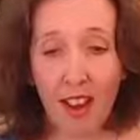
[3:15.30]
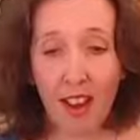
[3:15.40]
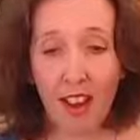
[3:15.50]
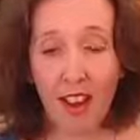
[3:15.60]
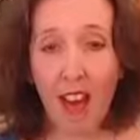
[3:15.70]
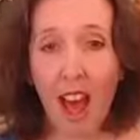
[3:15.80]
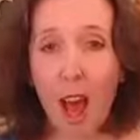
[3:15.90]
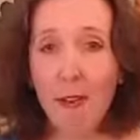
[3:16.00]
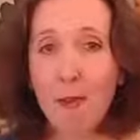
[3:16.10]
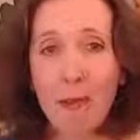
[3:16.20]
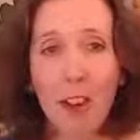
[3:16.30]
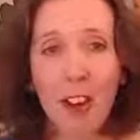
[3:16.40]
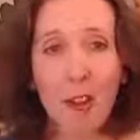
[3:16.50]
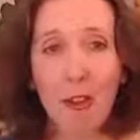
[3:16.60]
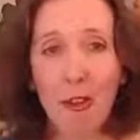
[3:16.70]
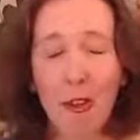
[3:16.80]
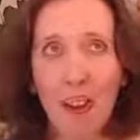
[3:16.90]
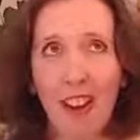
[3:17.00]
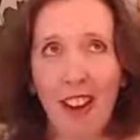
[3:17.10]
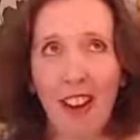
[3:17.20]
And I haven't been
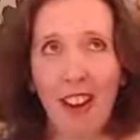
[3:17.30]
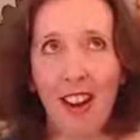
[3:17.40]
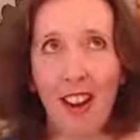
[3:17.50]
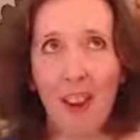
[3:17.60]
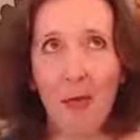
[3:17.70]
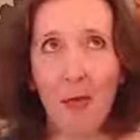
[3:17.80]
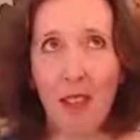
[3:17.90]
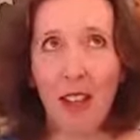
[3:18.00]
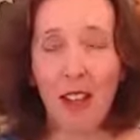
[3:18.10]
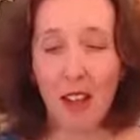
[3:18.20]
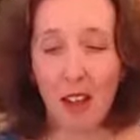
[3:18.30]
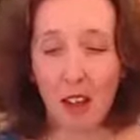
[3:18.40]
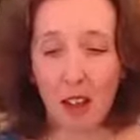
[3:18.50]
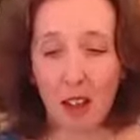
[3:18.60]
trusting. I've been